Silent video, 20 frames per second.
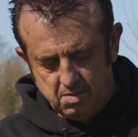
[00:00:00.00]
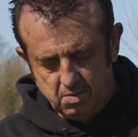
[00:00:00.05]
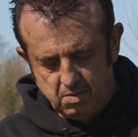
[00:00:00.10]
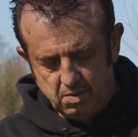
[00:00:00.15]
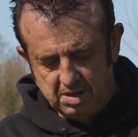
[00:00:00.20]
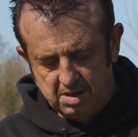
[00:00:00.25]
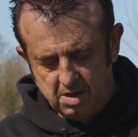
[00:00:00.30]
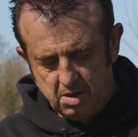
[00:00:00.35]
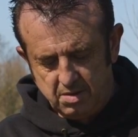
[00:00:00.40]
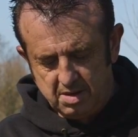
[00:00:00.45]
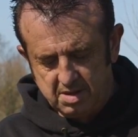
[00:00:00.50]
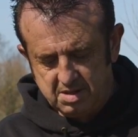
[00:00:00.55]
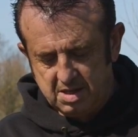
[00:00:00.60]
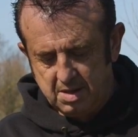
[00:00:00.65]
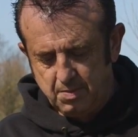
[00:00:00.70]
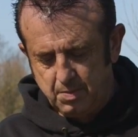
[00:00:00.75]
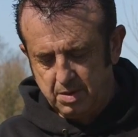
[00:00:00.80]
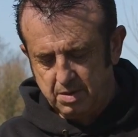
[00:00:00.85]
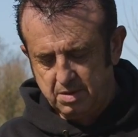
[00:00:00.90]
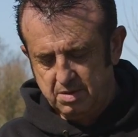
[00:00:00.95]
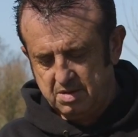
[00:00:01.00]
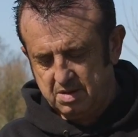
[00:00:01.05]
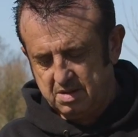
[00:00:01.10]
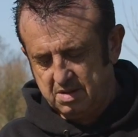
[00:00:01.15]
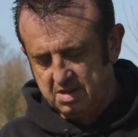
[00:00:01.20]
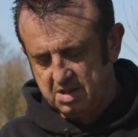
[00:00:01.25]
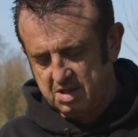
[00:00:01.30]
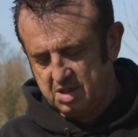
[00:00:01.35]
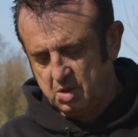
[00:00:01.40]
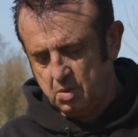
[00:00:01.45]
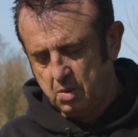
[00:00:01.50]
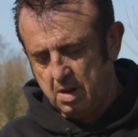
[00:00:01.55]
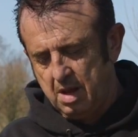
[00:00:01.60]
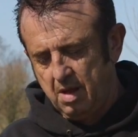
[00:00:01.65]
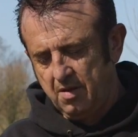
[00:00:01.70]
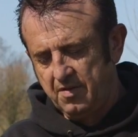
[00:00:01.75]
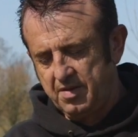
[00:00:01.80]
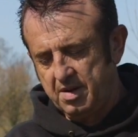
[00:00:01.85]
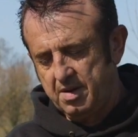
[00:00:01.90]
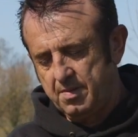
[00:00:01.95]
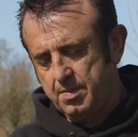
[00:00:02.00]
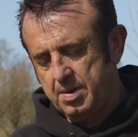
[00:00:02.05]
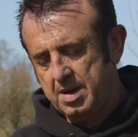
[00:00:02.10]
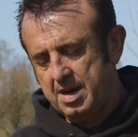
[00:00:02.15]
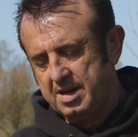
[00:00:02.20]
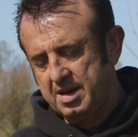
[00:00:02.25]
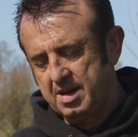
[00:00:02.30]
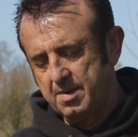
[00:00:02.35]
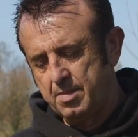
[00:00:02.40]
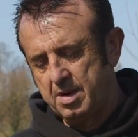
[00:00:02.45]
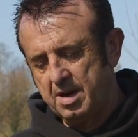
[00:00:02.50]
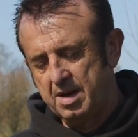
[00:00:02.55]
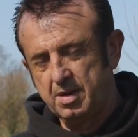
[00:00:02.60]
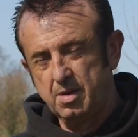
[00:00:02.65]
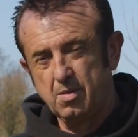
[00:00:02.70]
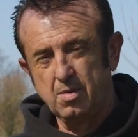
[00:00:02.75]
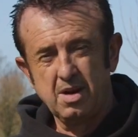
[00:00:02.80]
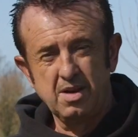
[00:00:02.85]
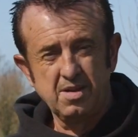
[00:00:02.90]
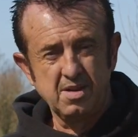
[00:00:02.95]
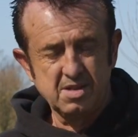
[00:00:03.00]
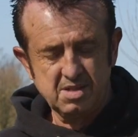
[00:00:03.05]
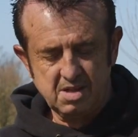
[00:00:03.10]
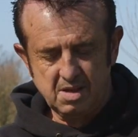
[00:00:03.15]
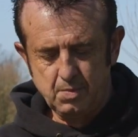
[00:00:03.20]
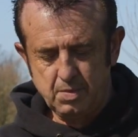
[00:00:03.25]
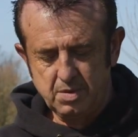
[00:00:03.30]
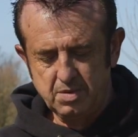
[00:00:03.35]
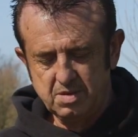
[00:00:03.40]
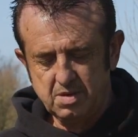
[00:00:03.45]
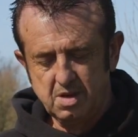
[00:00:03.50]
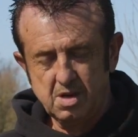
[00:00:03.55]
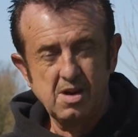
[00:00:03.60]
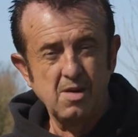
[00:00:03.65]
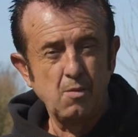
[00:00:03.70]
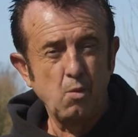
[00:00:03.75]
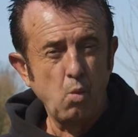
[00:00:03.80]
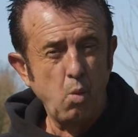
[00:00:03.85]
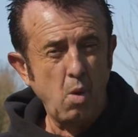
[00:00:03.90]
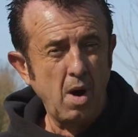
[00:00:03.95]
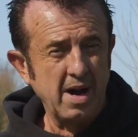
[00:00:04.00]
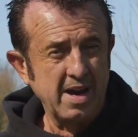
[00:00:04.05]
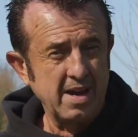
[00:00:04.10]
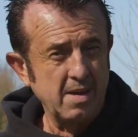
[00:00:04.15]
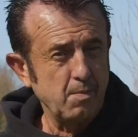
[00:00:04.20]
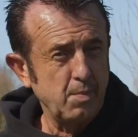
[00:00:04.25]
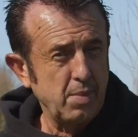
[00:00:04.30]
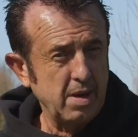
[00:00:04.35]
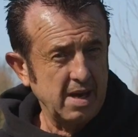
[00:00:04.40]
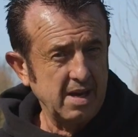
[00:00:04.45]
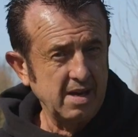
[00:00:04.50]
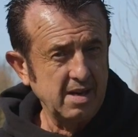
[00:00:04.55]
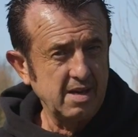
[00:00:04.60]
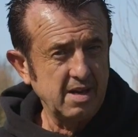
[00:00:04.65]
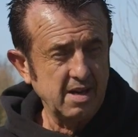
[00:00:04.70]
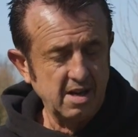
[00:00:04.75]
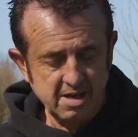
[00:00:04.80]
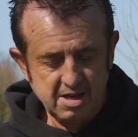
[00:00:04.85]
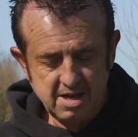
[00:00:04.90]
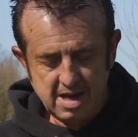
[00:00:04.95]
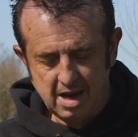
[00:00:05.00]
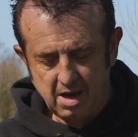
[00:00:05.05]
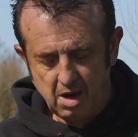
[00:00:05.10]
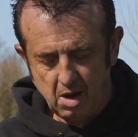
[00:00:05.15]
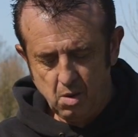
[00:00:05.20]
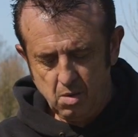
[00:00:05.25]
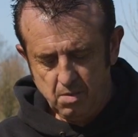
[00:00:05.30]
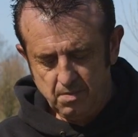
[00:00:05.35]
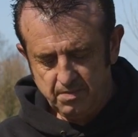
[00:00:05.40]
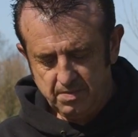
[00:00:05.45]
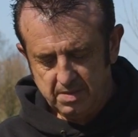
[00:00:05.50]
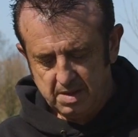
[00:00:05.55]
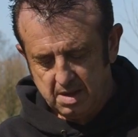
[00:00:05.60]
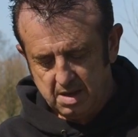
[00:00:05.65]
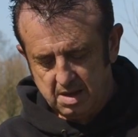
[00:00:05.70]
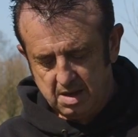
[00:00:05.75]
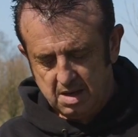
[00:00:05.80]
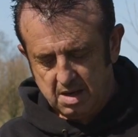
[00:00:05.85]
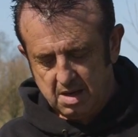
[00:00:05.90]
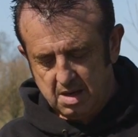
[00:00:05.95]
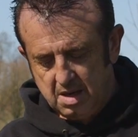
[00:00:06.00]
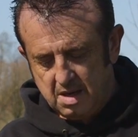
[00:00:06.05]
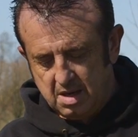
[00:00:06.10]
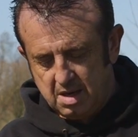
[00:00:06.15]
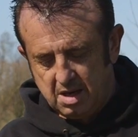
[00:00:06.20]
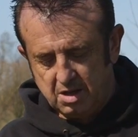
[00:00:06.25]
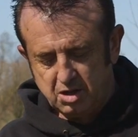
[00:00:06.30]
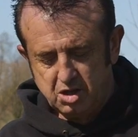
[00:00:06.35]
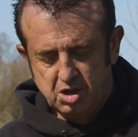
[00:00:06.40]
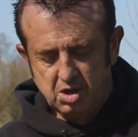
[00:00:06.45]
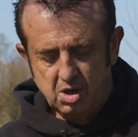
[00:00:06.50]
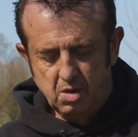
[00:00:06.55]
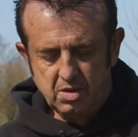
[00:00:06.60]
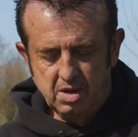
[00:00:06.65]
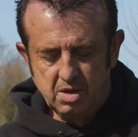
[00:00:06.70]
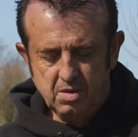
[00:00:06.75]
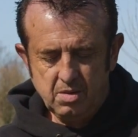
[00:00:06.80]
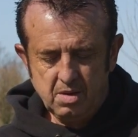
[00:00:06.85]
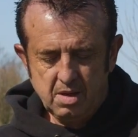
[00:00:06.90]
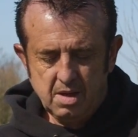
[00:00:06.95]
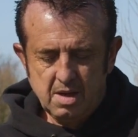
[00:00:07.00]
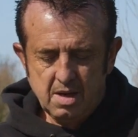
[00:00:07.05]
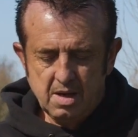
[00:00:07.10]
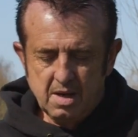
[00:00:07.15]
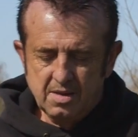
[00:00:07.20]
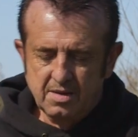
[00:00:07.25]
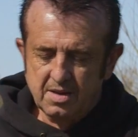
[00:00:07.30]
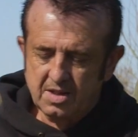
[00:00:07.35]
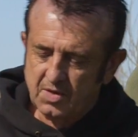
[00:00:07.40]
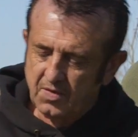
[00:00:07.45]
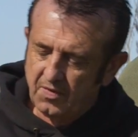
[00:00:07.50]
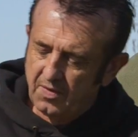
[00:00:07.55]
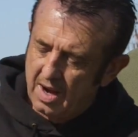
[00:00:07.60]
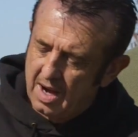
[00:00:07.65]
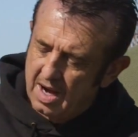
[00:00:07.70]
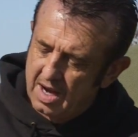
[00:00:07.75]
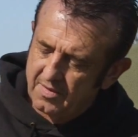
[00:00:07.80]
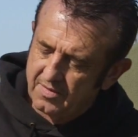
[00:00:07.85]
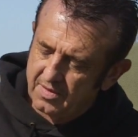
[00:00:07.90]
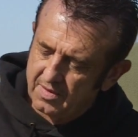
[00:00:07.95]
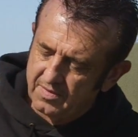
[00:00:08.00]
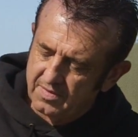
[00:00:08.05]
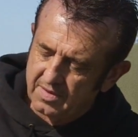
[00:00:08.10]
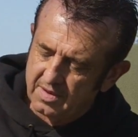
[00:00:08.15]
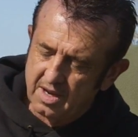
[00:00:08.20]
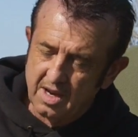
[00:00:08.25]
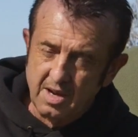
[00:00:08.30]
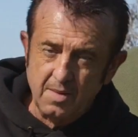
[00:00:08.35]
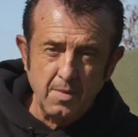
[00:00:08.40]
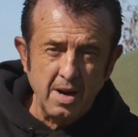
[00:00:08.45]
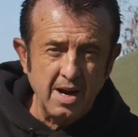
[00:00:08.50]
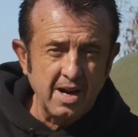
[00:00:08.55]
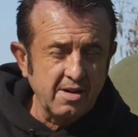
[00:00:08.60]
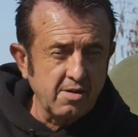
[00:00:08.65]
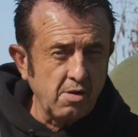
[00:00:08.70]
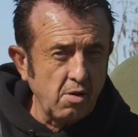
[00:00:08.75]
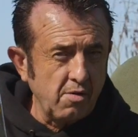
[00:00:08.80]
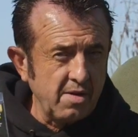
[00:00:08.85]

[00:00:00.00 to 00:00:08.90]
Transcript: we do the tippers. There's 12 in a packet, by the way, the tippers. They're in white, pink and yellow. I'll show you. There's 5 of the micro